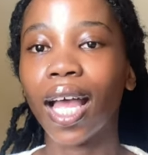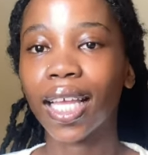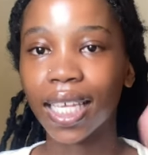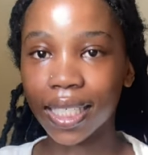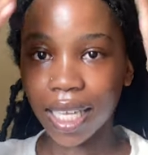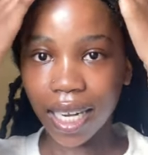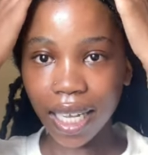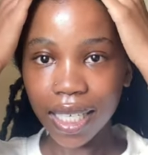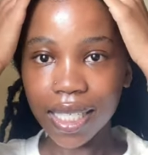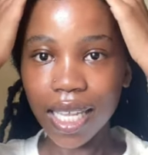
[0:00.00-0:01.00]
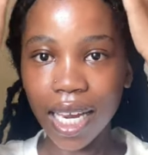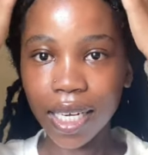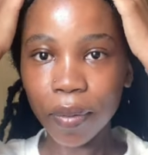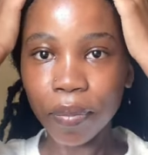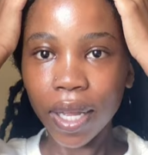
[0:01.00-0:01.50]
Kesana,
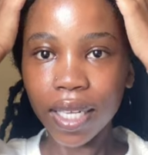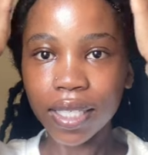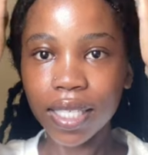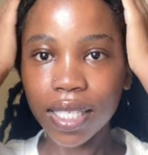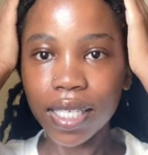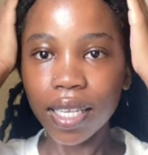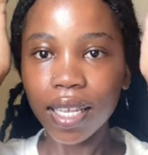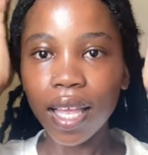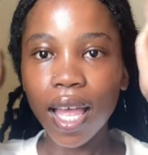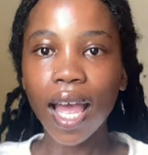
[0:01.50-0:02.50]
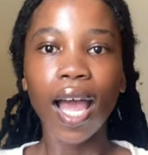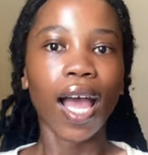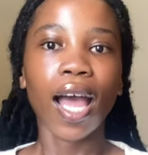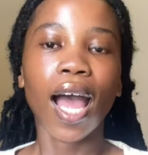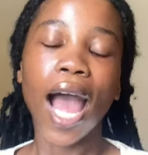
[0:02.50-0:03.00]
kesana. But
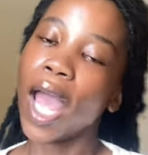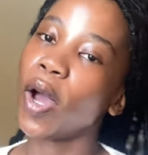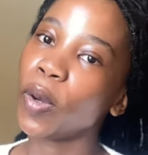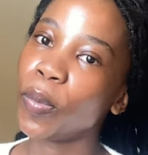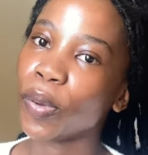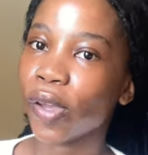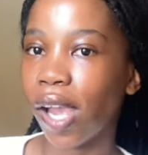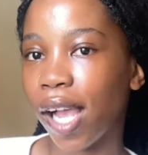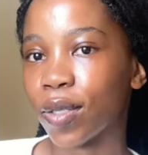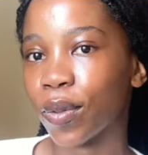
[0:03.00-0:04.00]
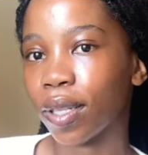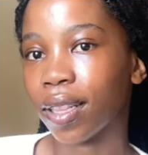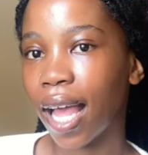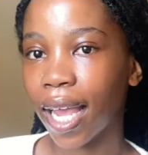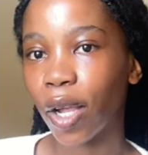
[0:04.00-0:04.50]
I hope you guys will
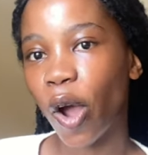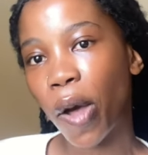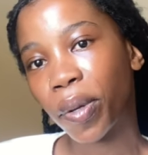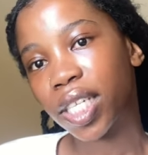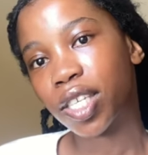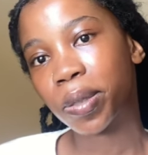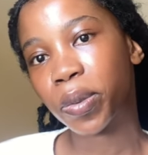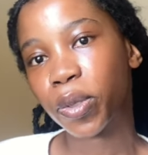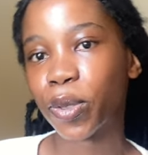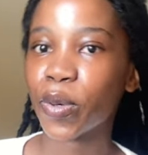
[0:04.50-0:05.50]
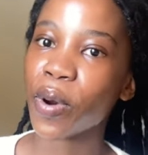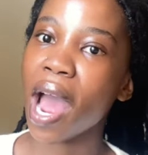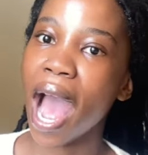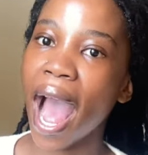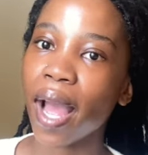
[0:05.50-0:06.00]
like, comment,
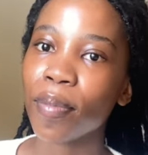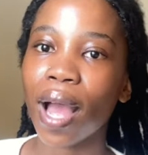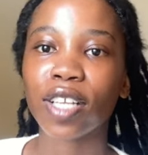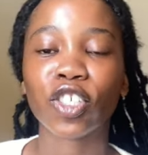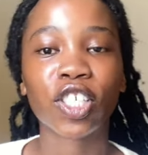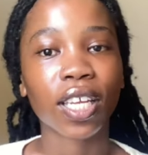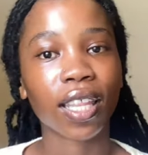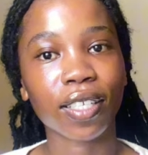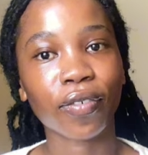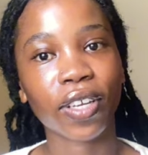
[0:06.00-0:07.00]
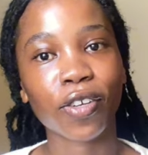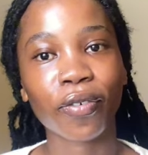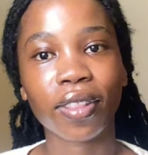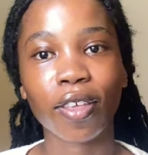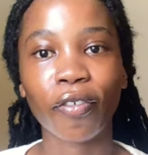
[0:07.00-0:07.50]
subscribe, and share video
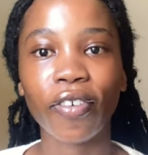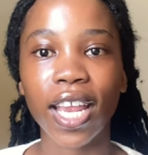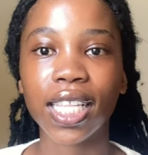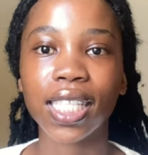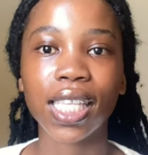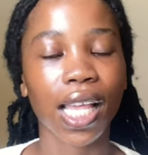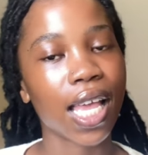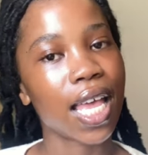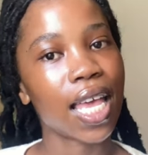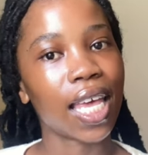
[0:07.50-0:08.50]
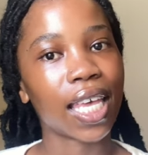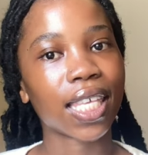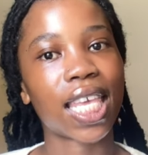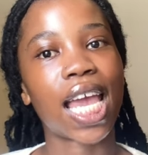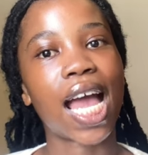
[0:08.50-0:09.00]
with your friends.
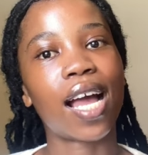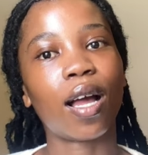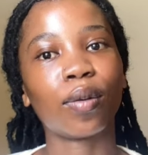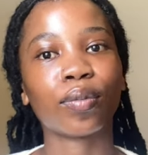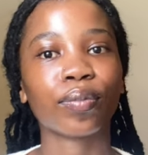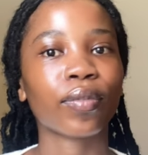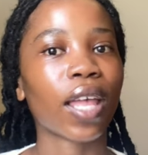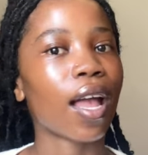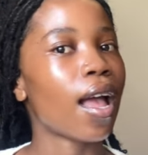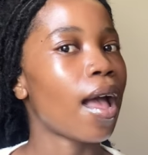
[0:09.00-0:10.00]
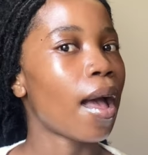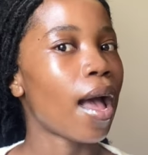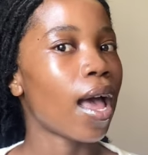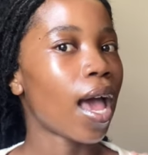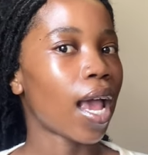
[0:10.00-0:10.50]
Yeah.
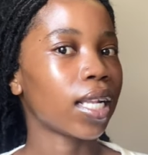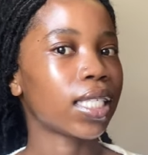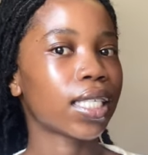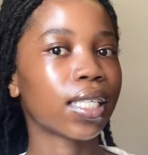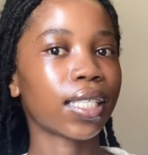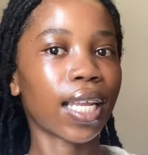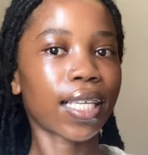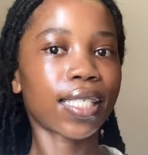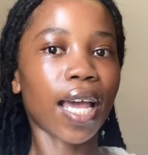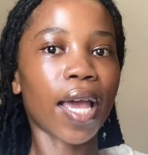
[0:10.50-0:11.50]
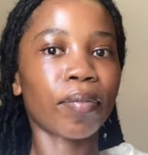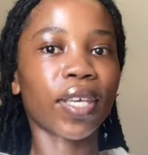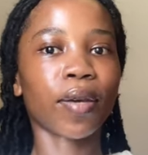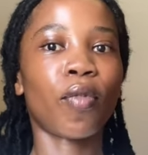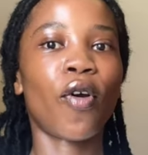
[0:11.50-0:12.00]
Until next time,
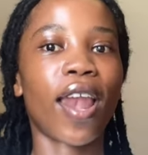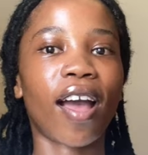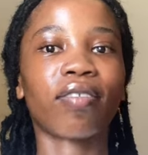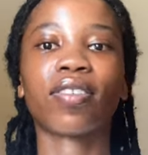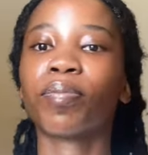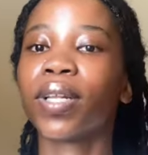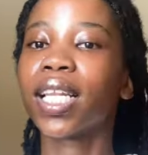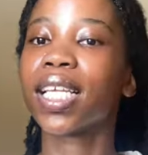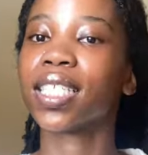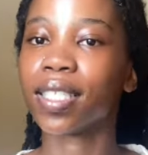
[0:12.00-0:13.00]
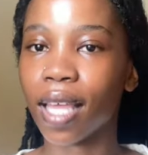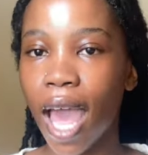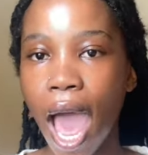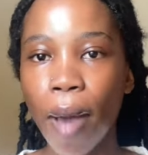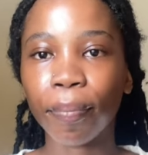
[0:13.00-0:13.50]
Tibulavi, please
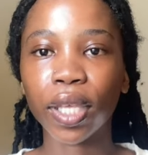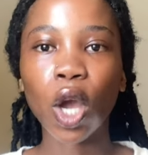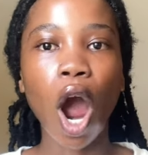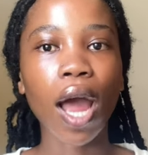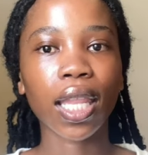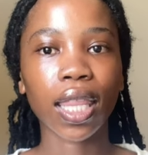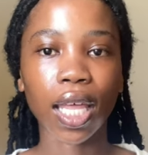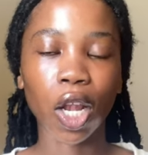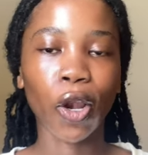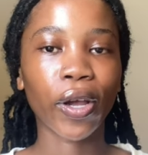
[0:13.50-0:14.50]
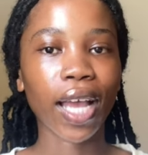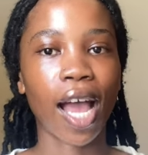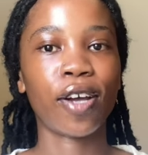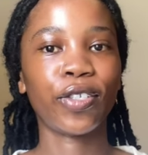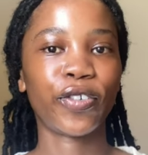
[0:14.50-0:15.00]
be on the
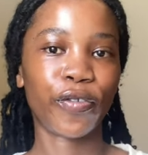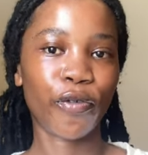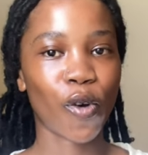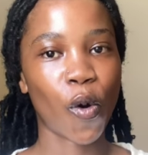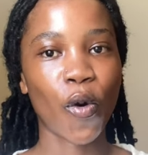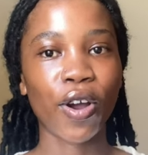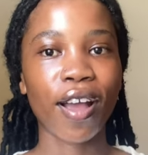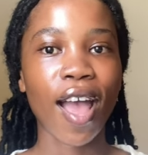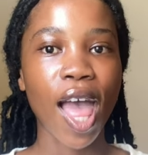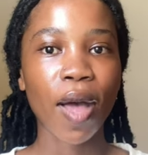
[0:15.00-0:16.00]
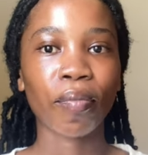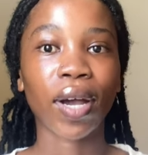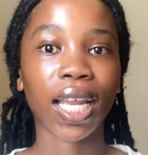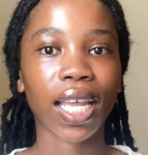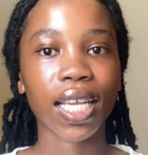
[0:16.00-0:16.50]
lookout for
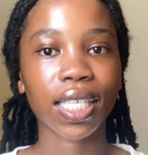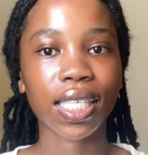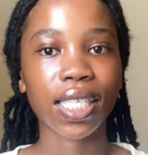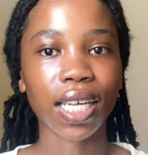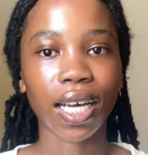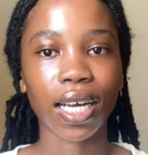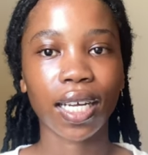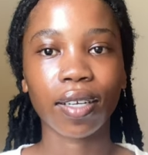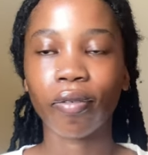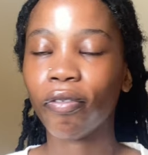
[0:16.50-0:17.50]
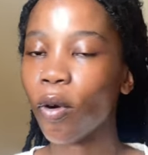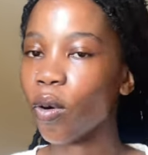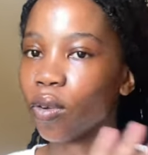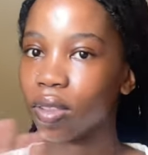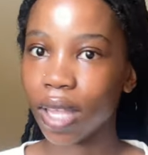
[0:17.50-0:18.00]
my next,
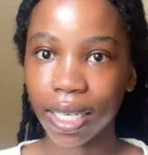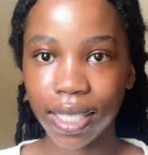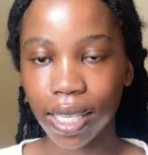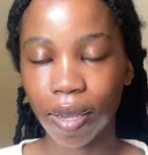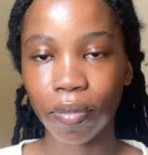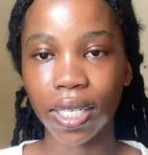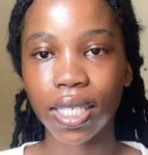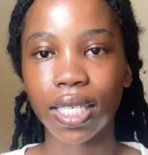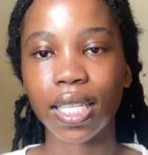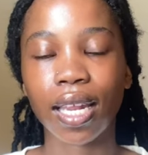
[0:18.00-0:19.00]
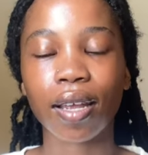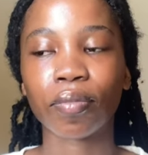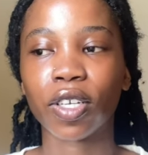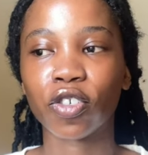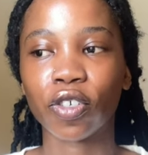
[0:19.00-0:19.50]
for that segment that
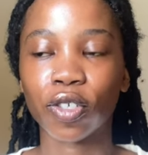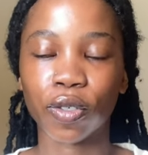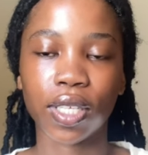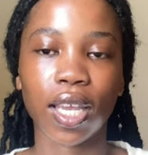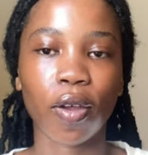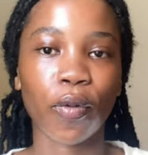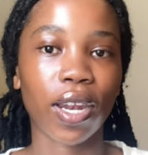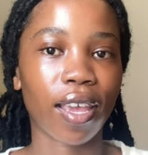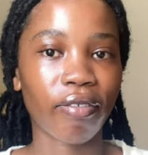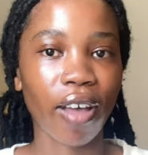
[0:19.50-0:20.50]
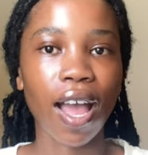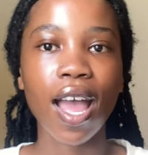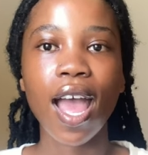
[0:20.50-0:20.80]
I'm introducing and whatever.